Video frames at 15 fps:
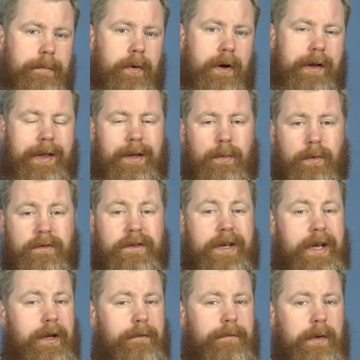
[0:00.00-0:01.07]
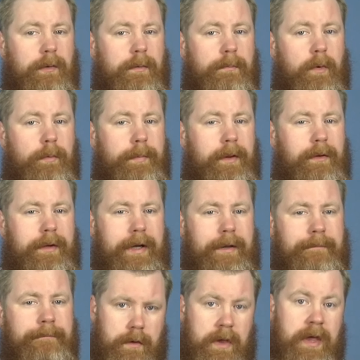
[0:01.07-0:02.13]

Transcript: body, which can interfere with mobility.